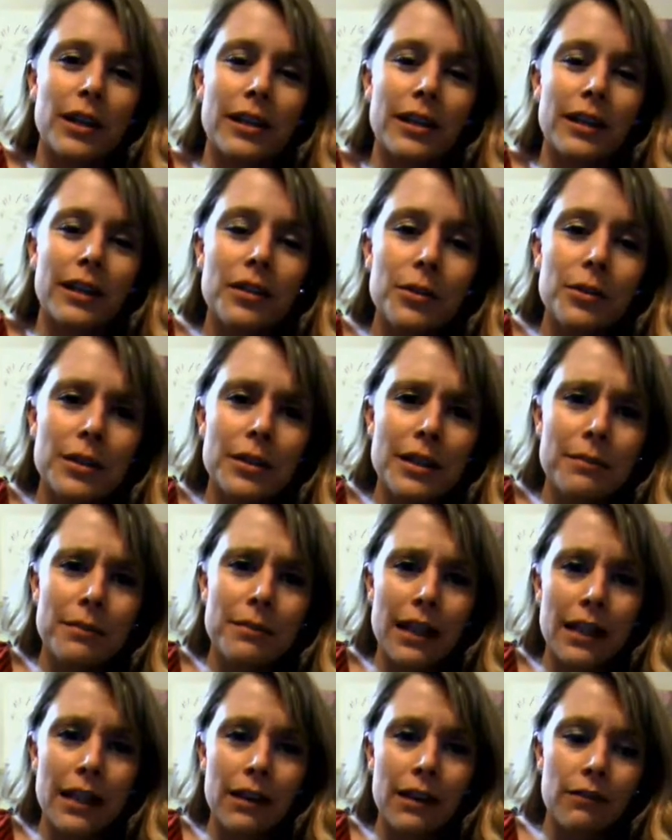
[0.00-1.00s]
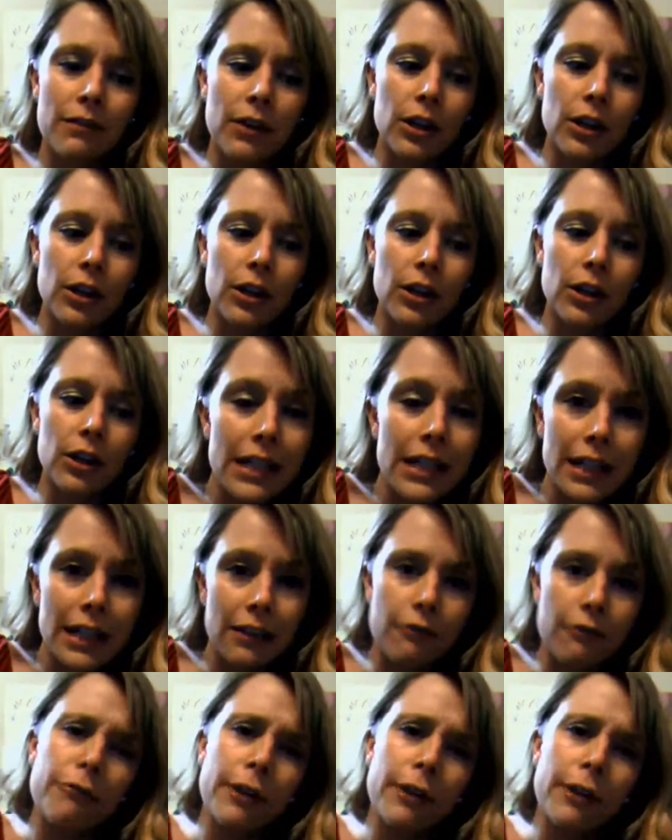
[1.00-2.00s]
So I thought there was something very
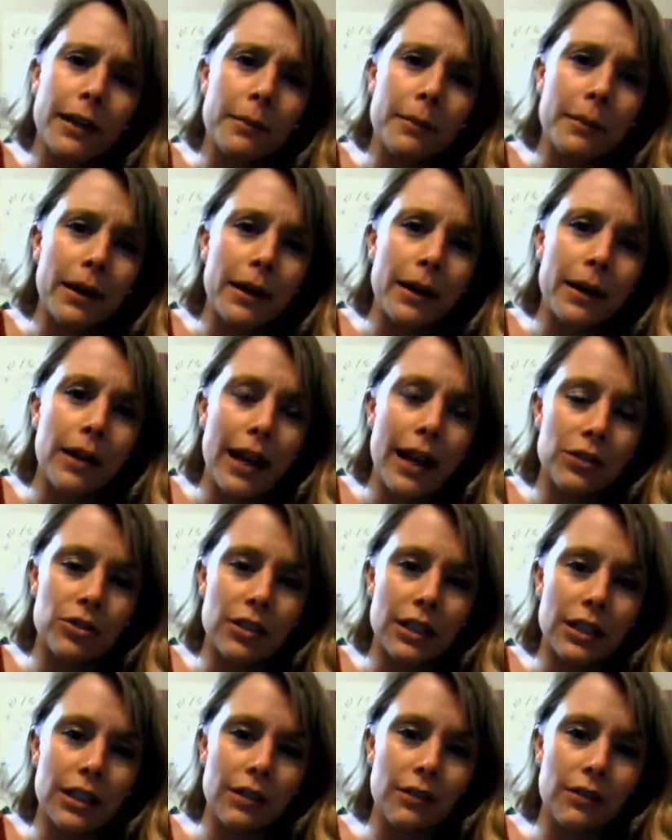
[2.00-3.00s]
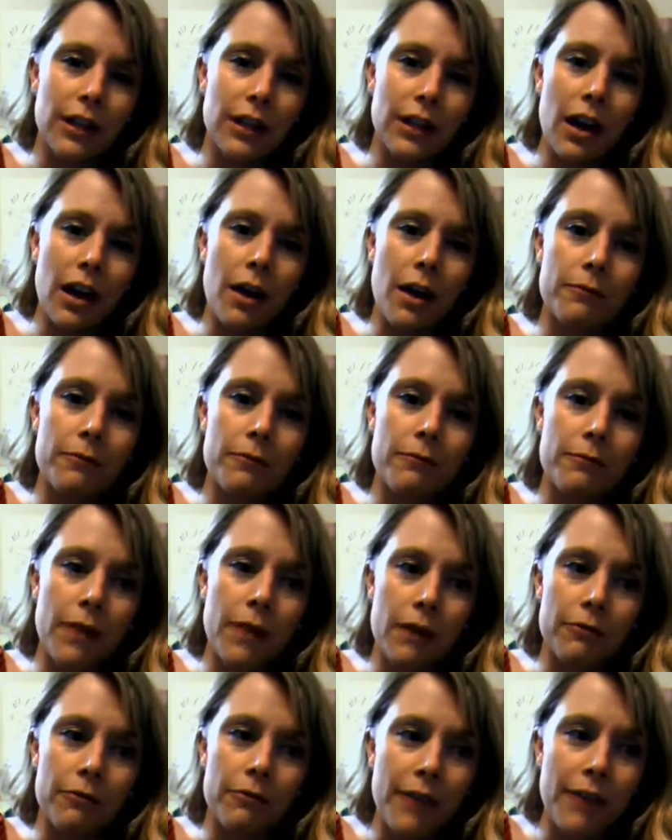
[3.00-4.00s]
unique and fun about actually giving a
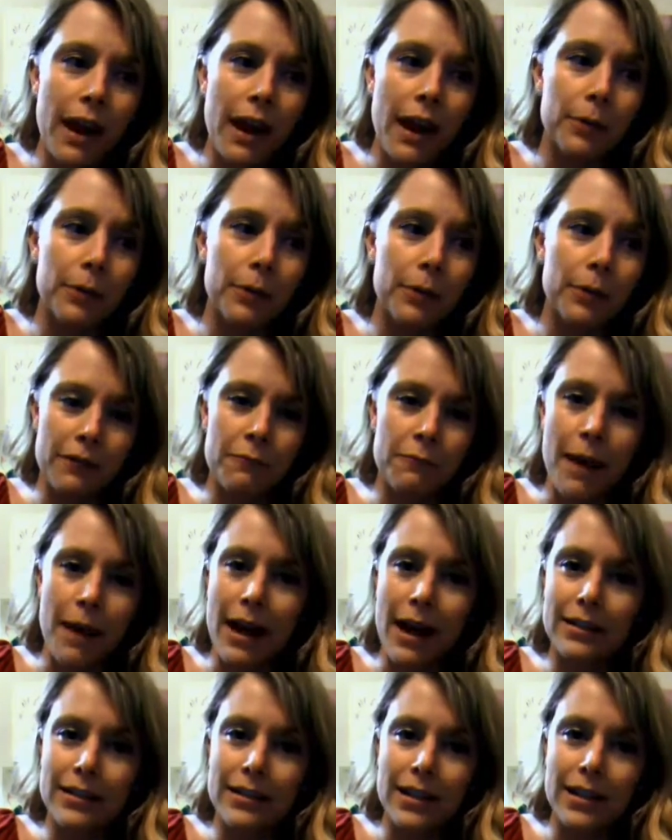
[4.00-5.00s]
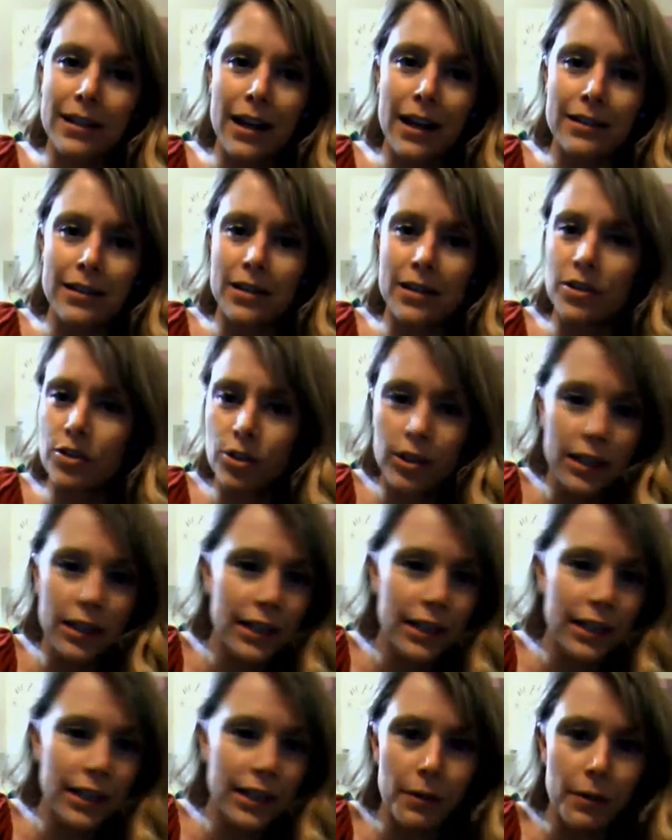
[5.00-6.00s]
fabric gift box that has the
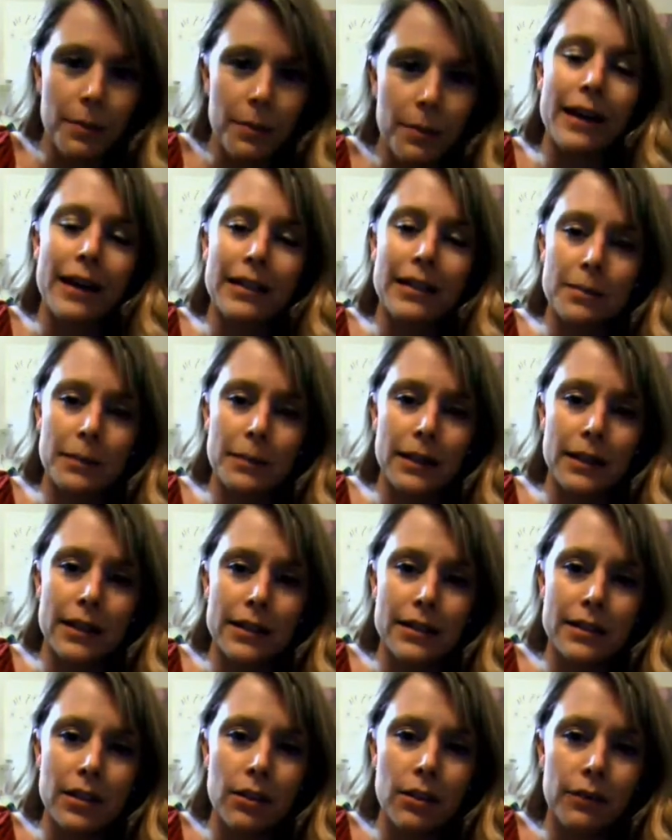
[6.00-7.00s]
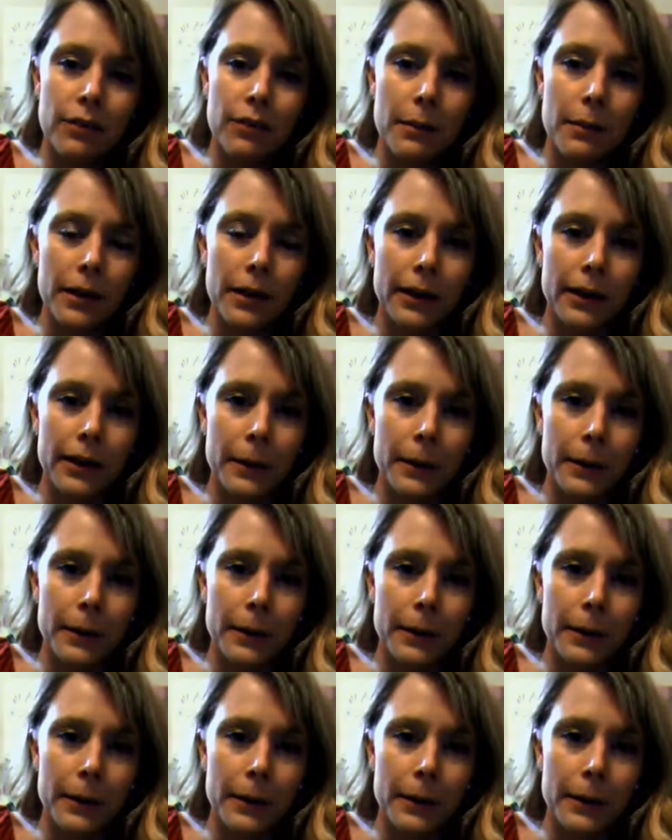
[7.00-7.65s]
sturdiness of a box, but it is all fabric.